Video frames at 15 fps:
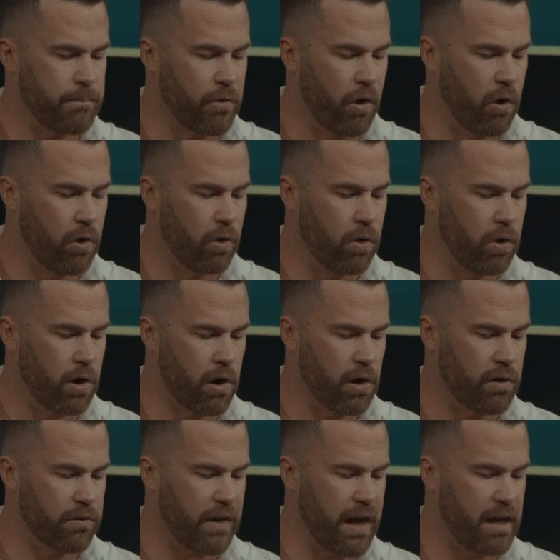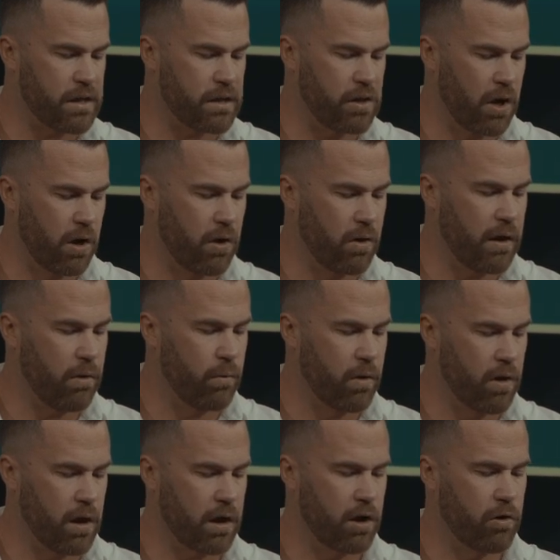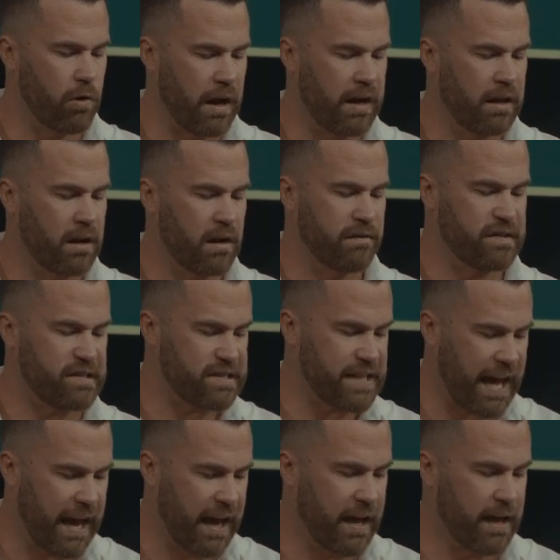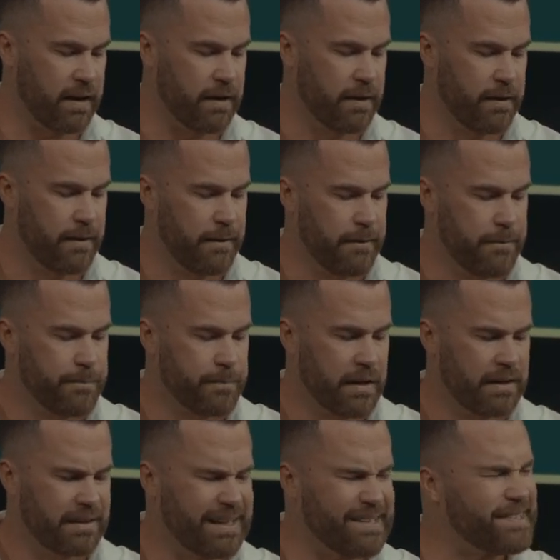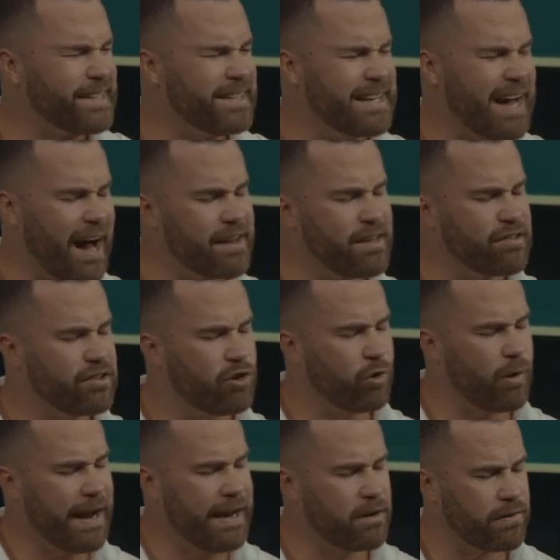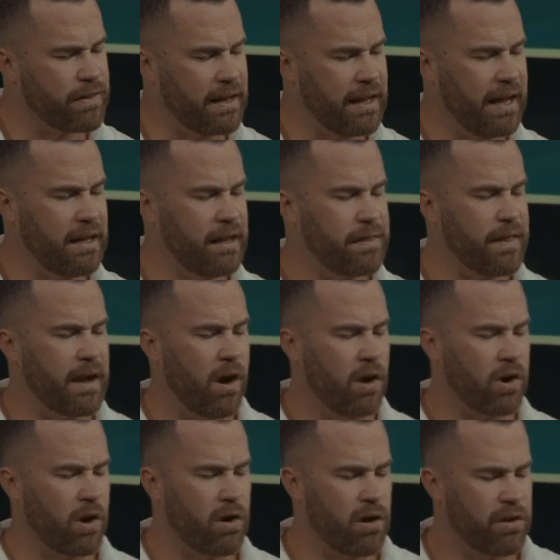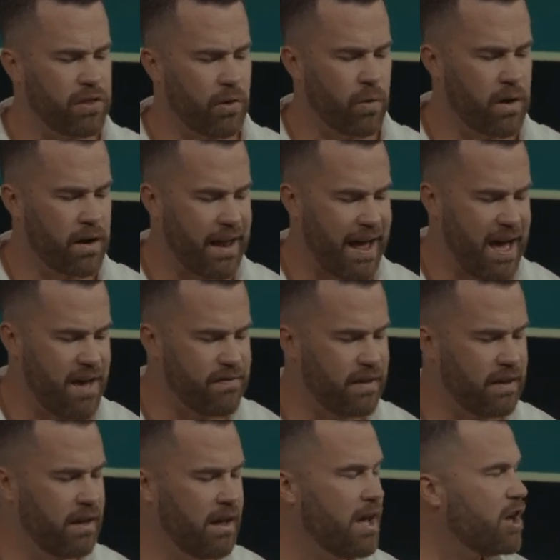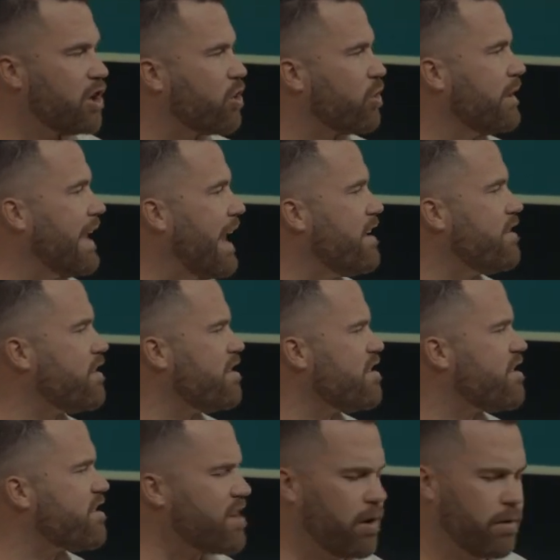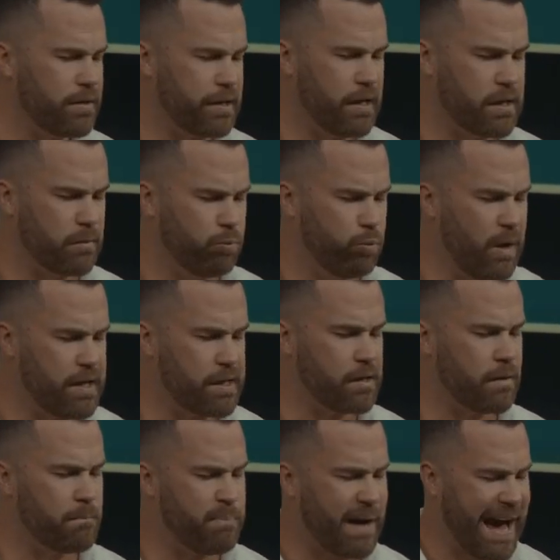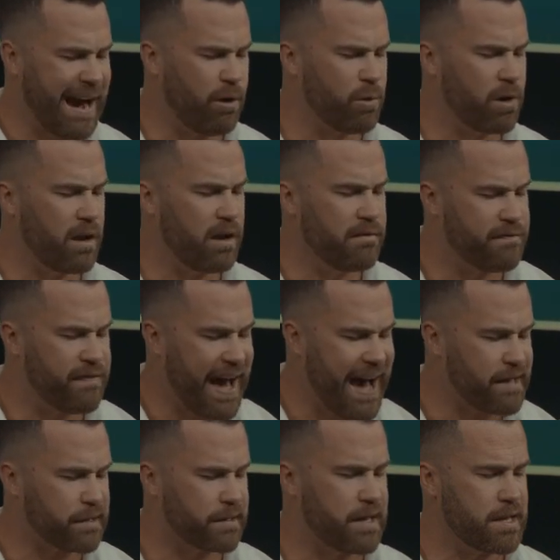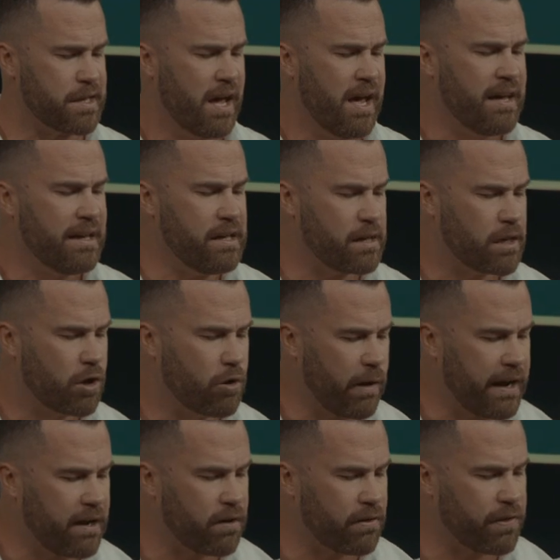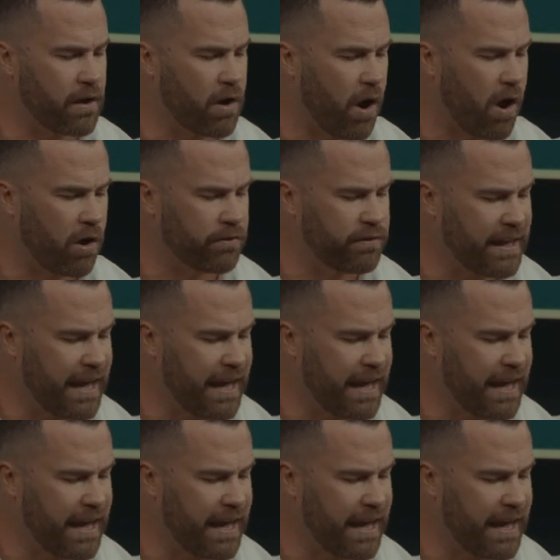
up the whole earth as though it were a grain of sand. Listen, God is greater than anything on earth or in heaven. Creation shows his wisdom, power, and vastness. He is greater than all